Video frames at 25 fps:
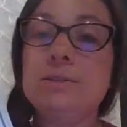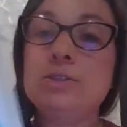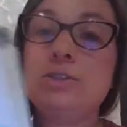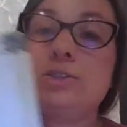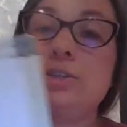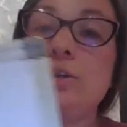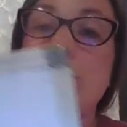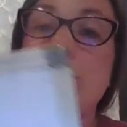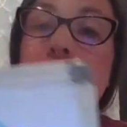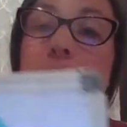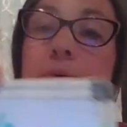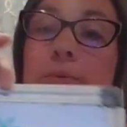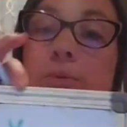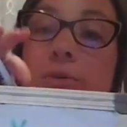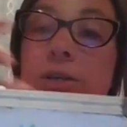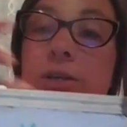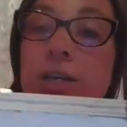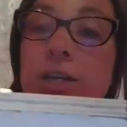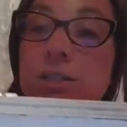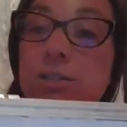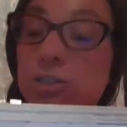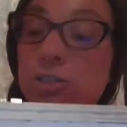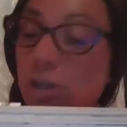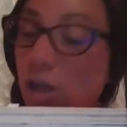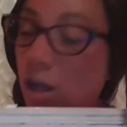so
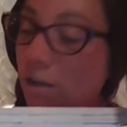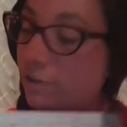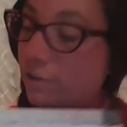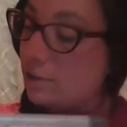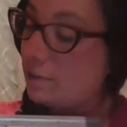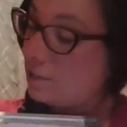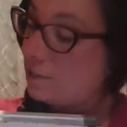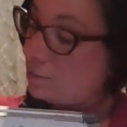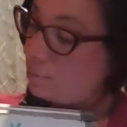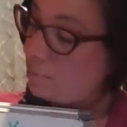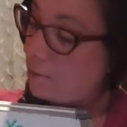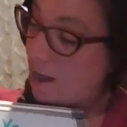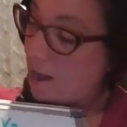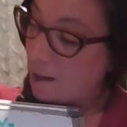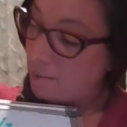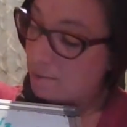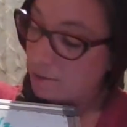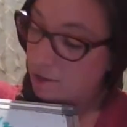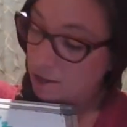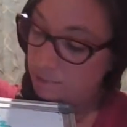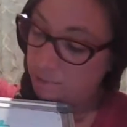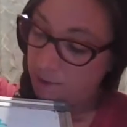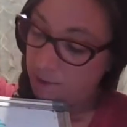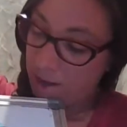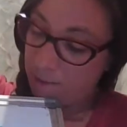in solving this
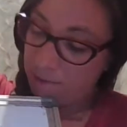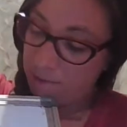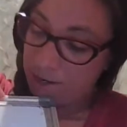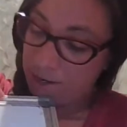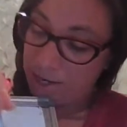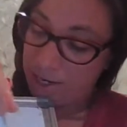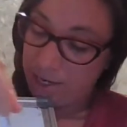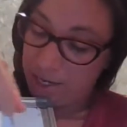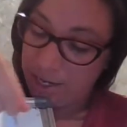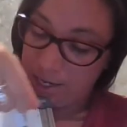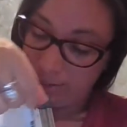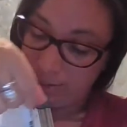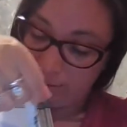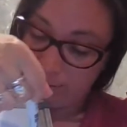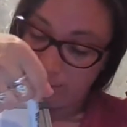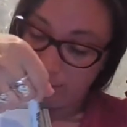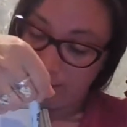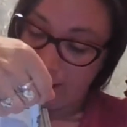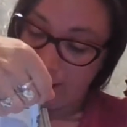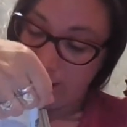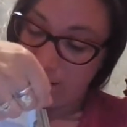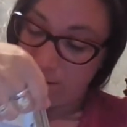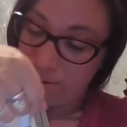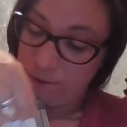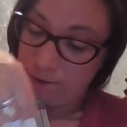problem, I'm going to cancel
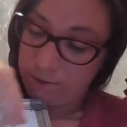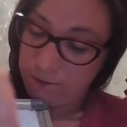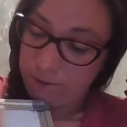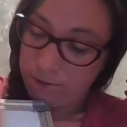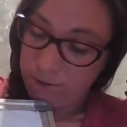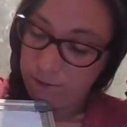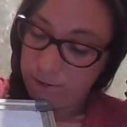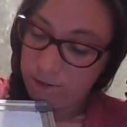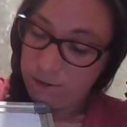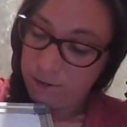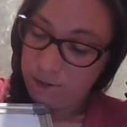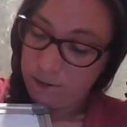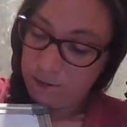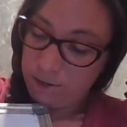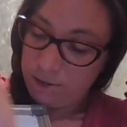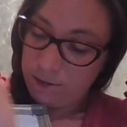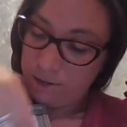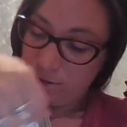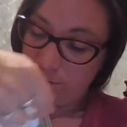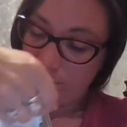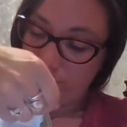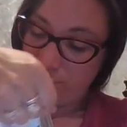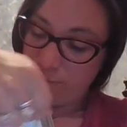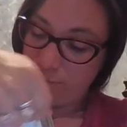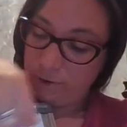out
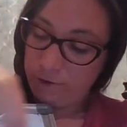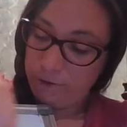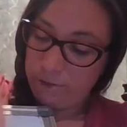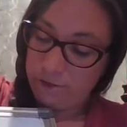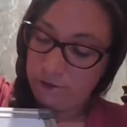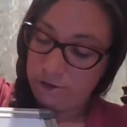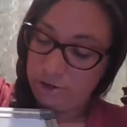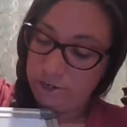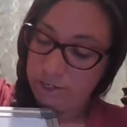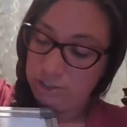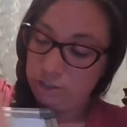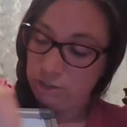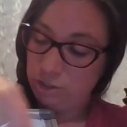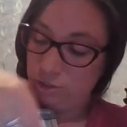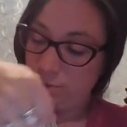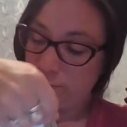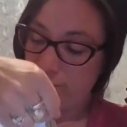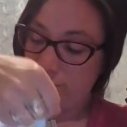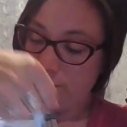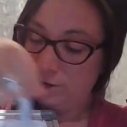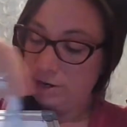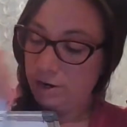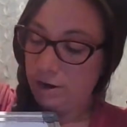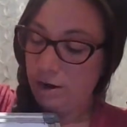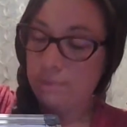the 432
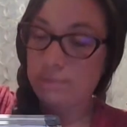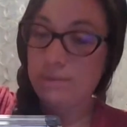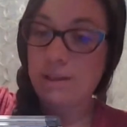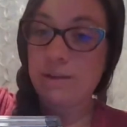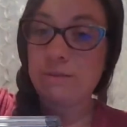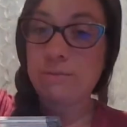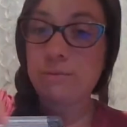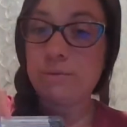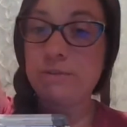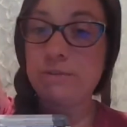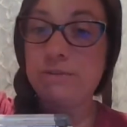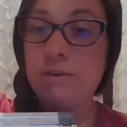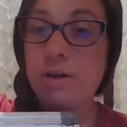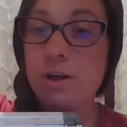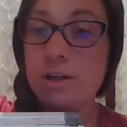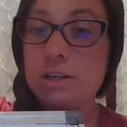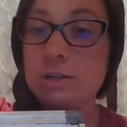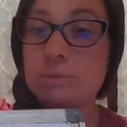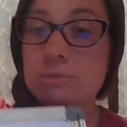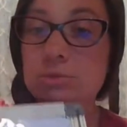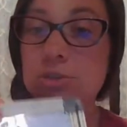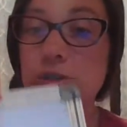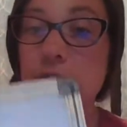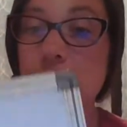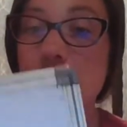over here. I'm left with
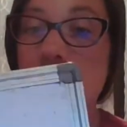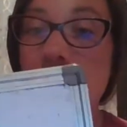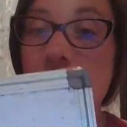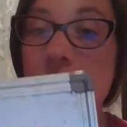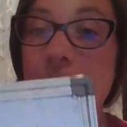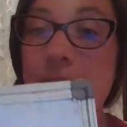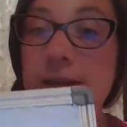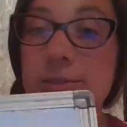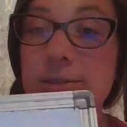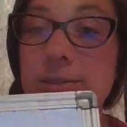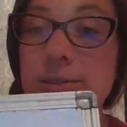volume 2 all by